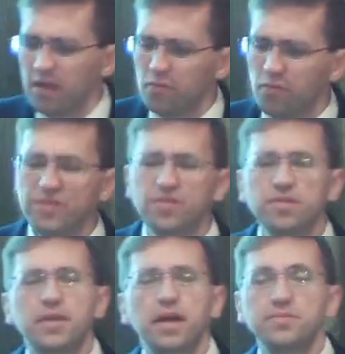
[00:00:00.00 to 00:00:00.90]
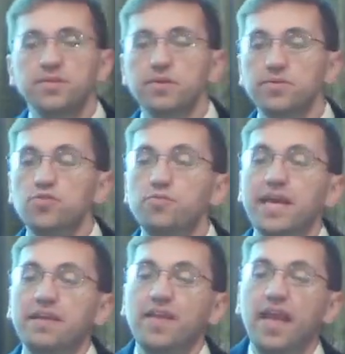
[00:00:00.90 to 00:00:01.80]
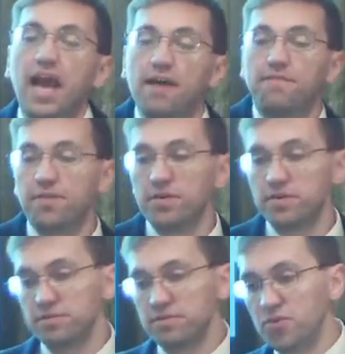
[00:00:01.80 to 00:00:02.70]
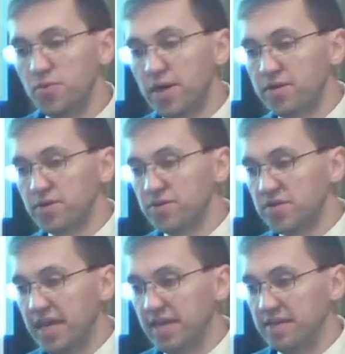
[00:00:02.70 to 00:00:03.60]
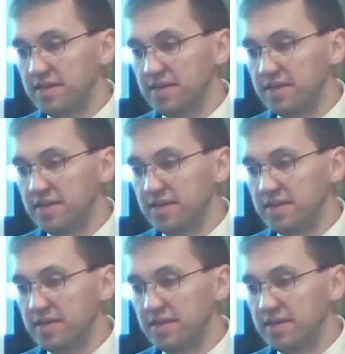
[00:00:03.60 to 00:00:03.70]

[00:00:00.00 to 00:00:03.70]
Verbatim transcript: Wisdom comes to those who make the effort to understand.